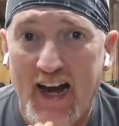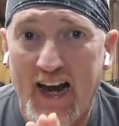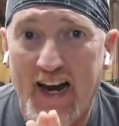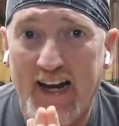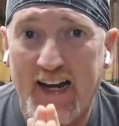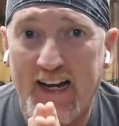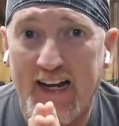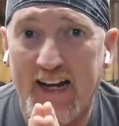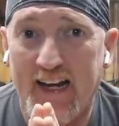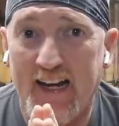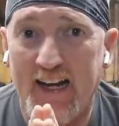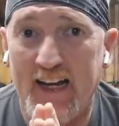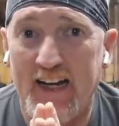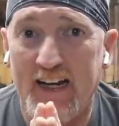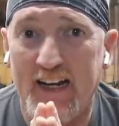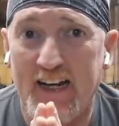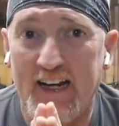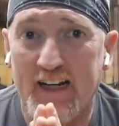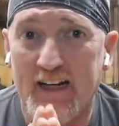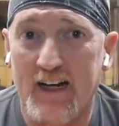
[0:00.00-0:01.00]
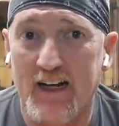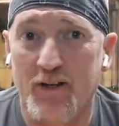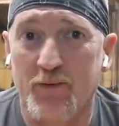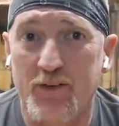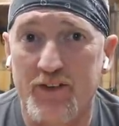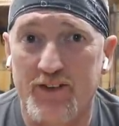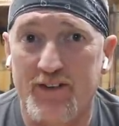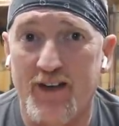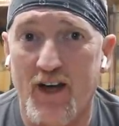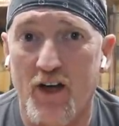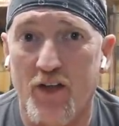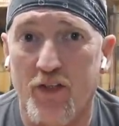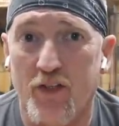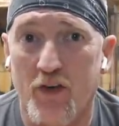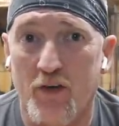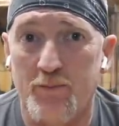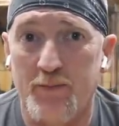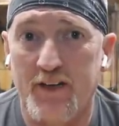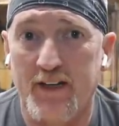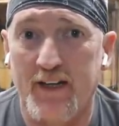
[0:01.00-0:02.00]
and it kind of went south
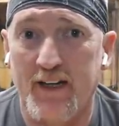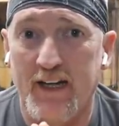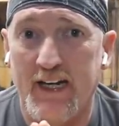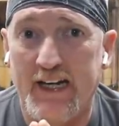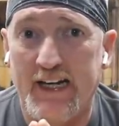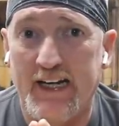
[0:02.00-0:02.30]
on me,